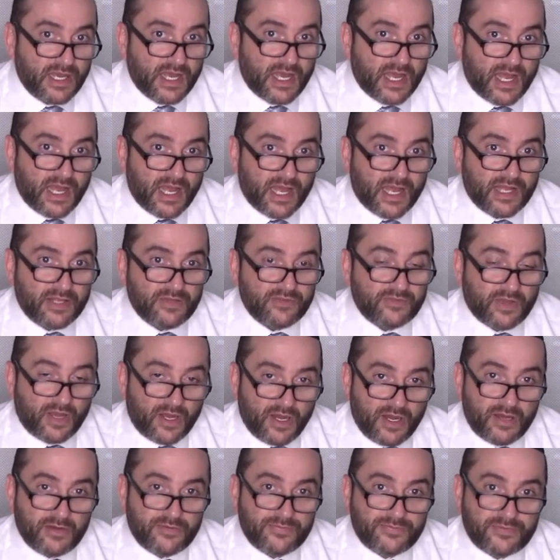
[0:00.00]
and
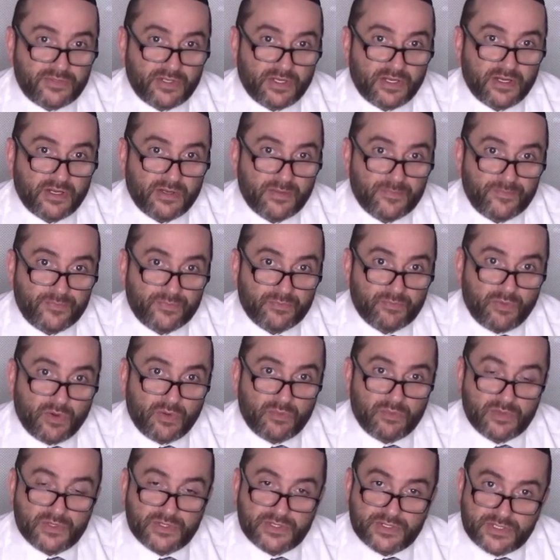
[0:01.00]
after
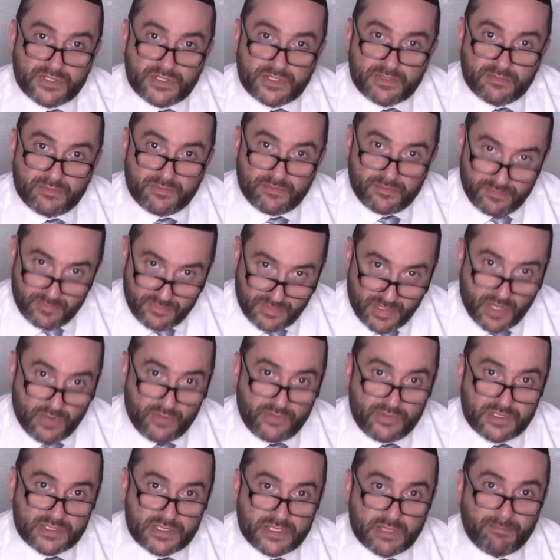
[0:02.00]
what was
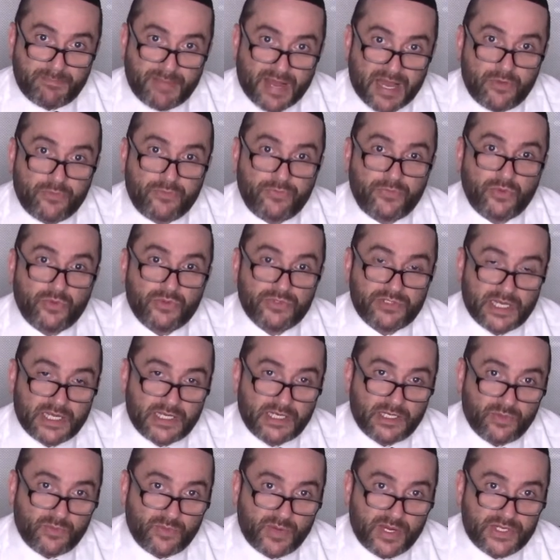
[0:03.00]
known as the Balfour
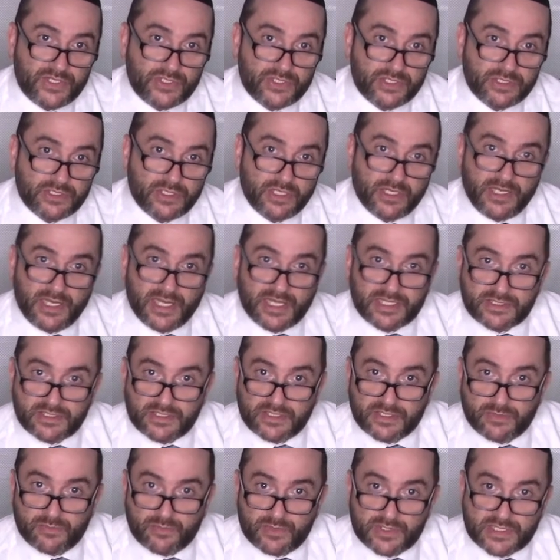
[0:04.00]
Declaration, a letter
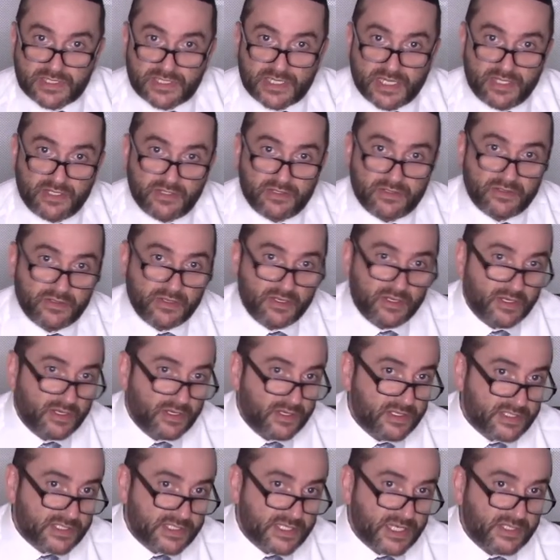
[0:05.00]
that was
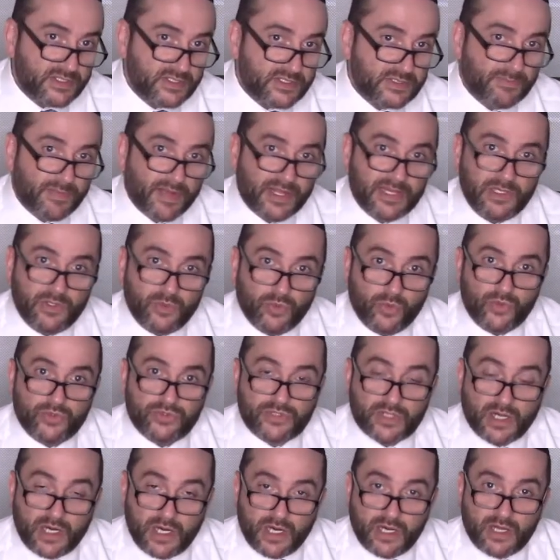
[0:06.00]
sent by Lord
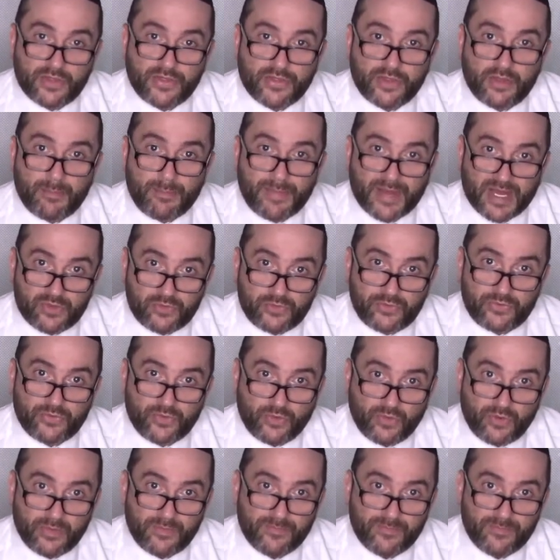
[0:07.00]
Arthur Balfour,